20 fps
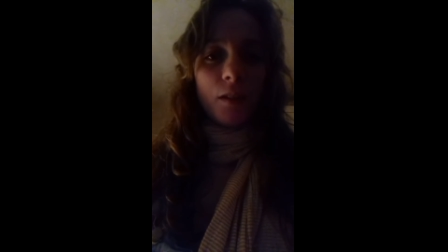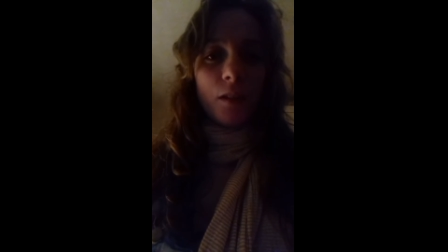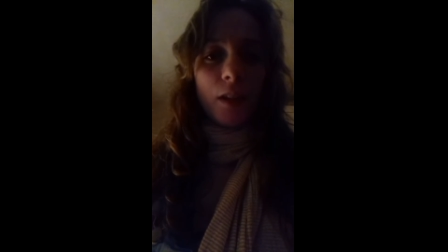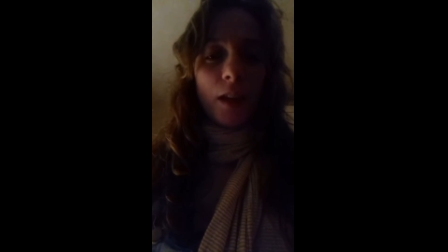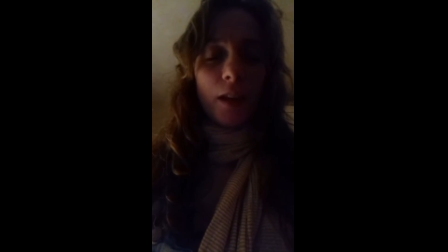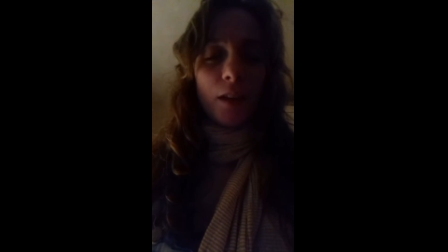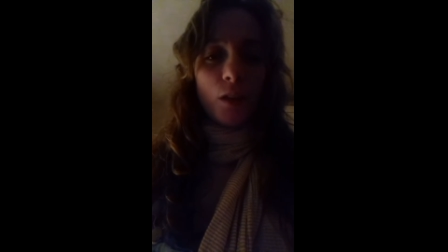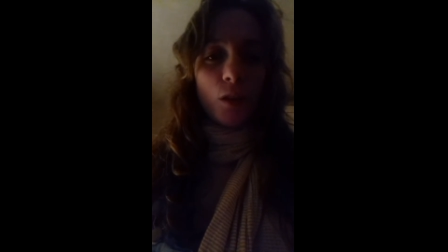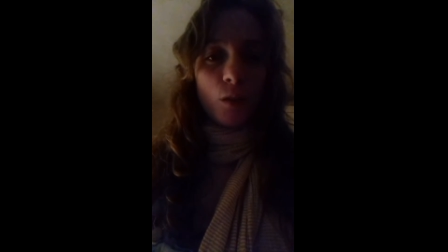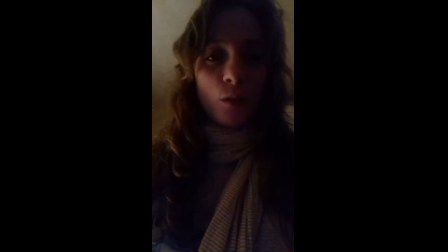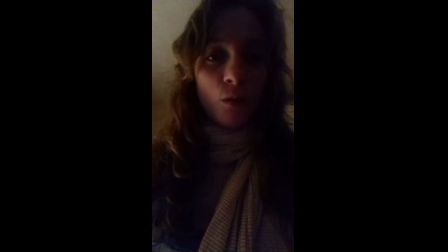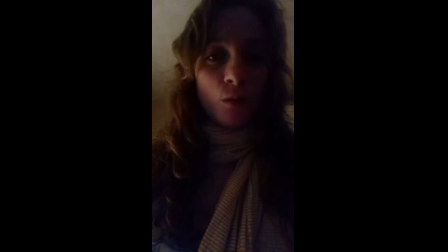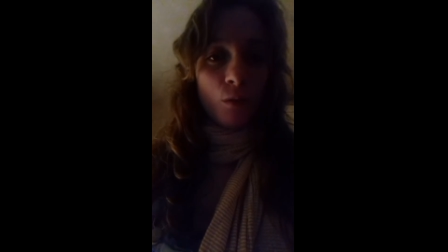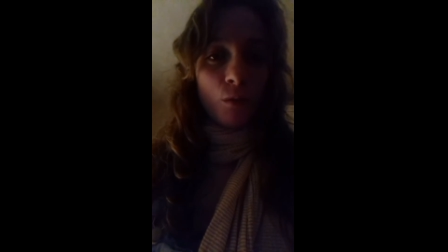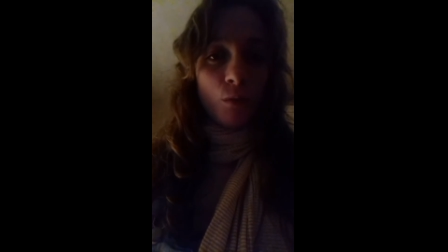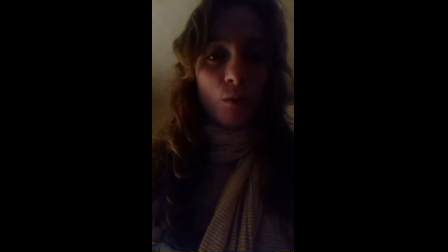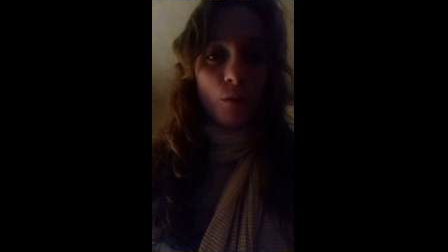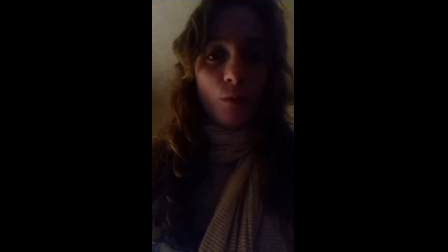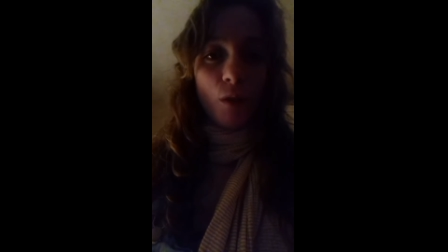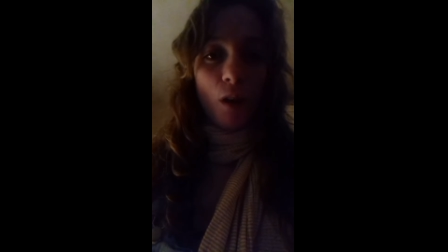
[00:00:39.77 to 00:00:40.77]
that
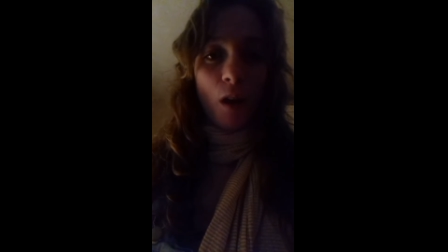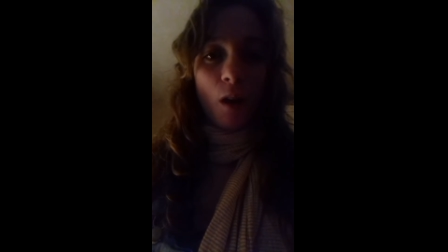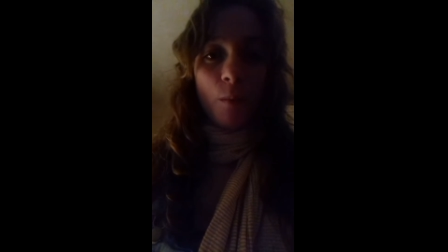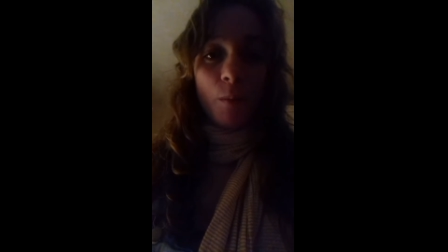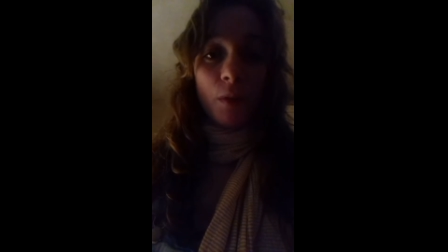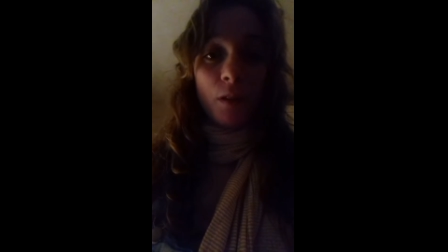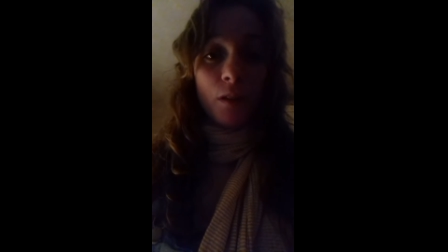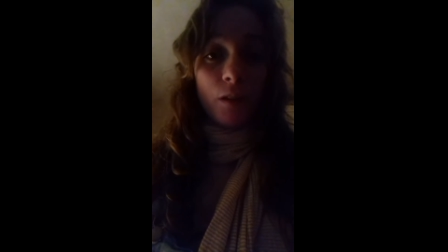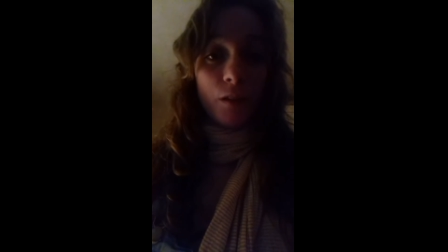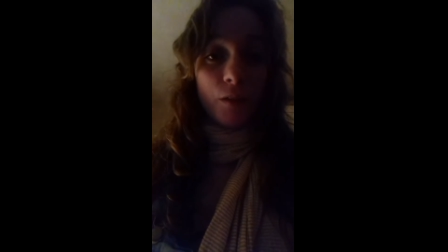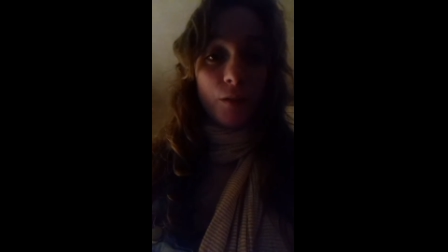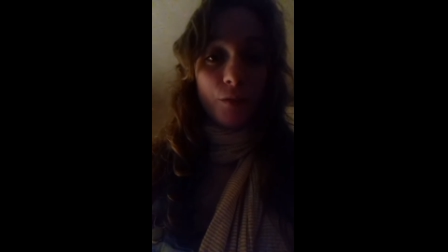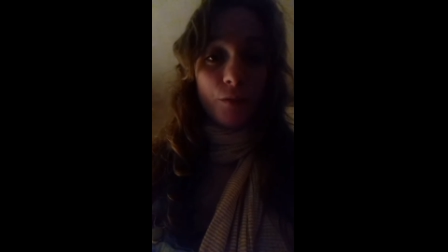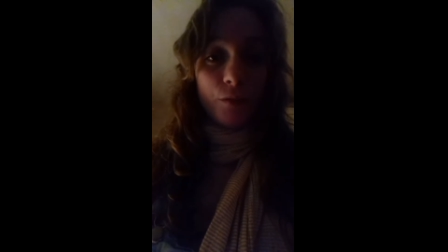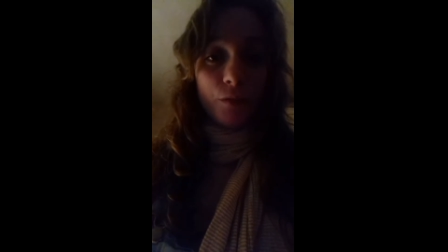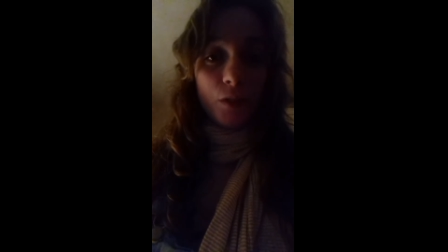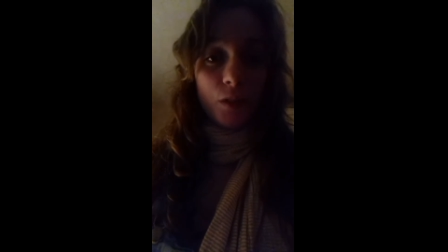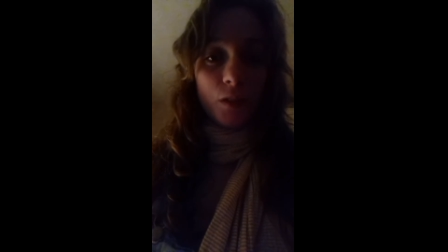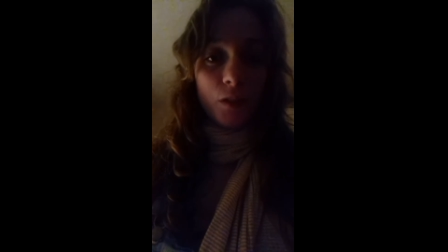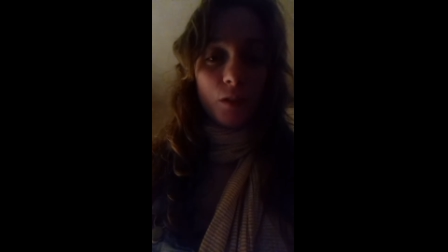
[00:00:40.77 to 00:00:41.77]
you are
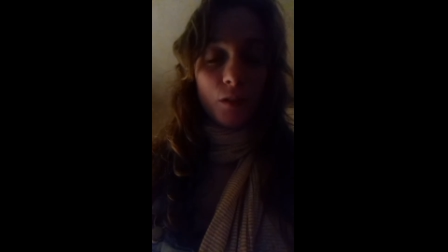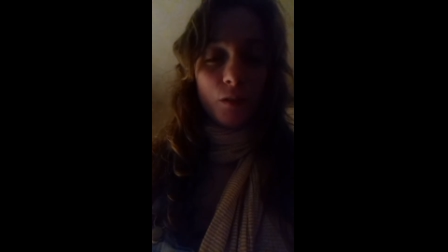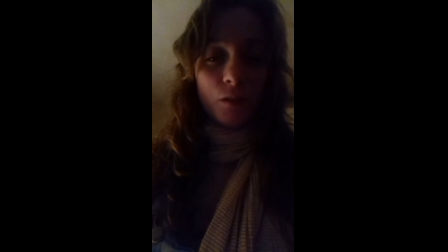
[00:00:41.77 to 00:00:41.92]
beloved.